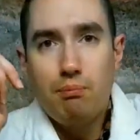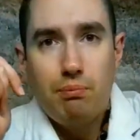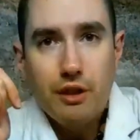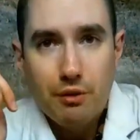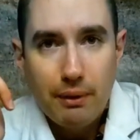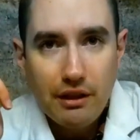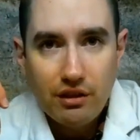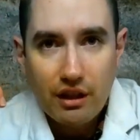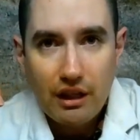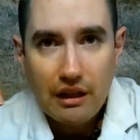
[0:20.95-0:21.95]
But it's
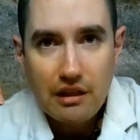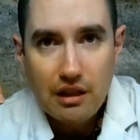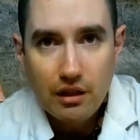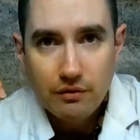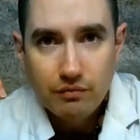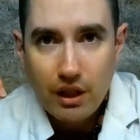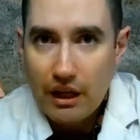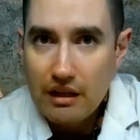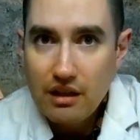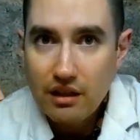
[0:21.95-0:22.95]
based on an idea. An
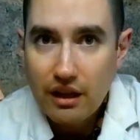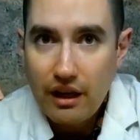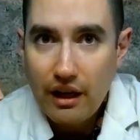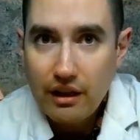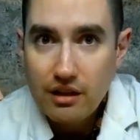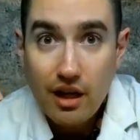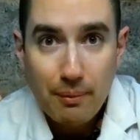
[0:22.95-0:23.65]
idea that I had that